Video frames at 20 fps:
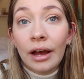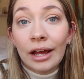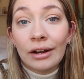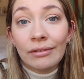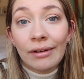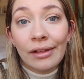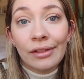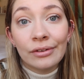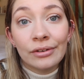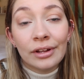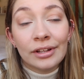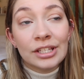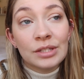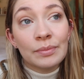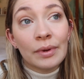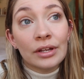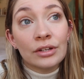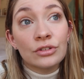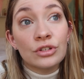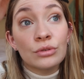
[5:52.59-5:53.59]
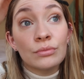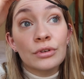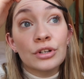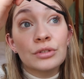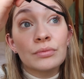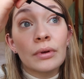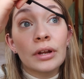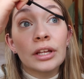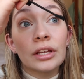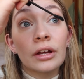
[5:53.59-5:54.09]
I'd rather not spend too
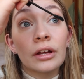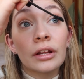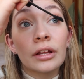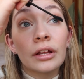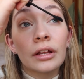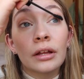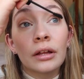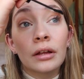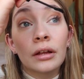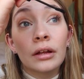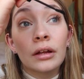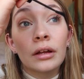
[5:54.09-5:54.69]
much money on it.